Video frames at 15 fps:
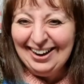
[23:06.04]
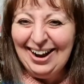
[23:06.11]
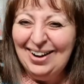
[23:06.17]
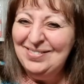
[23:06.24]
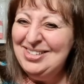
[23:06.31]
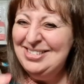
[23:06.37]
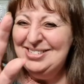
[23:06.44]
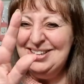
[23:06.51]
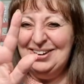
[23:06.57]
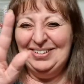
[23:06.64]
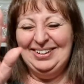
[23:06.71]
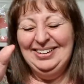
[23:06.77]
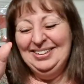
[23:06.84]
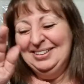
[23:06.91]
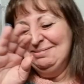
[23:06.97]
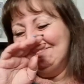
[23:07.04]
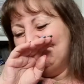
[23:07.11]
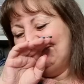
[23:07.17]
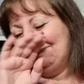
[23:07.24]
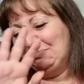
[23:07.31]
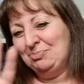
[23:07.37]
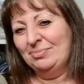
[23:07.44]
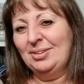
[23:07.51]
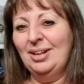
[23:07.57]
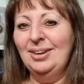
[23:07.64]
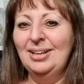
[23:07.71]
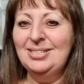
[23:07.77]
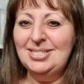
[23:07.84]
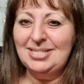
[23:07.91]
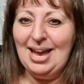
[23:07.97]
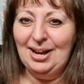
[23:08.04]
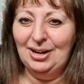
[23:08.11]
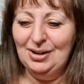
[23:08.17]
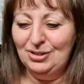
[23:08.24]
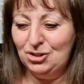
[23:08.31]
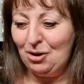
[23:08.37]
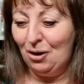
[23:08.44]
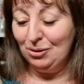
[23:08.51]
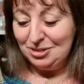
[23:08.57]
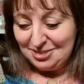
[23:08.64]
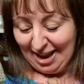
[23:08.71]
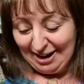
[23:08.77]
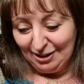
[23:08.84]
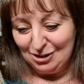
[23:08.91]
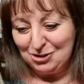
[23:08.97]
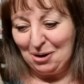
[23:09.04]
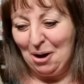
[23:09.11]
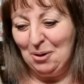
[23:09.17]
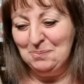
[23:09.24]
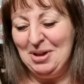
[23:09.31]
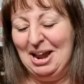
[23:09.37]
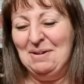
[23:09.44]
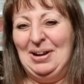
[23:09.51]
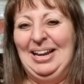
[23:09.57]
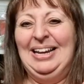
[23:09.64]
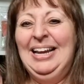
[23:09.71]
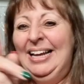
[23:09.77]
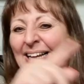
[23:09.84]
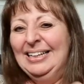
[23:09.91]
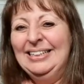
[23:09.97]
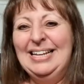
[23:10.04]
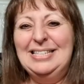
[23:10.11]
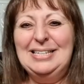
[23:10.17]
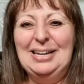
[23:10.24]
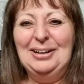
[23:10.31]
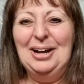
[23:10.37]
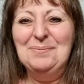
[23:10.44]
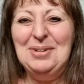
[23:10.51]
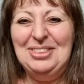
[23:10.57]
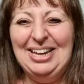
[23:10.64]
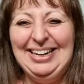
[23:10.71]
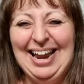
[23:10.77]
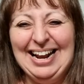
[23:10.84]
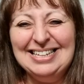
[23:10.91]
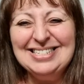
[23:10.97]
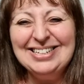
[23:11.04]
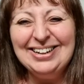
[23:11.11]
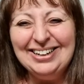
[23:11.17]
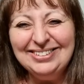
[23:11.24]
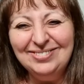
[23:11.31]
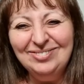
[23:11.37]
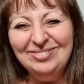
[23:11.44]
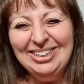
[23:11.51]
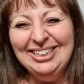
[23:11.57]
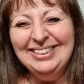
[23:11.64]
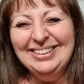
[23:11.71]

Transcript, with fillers: I'm sorry. Well, let's stay controlled. Stay controlled, Mary. Let's get on with the next item.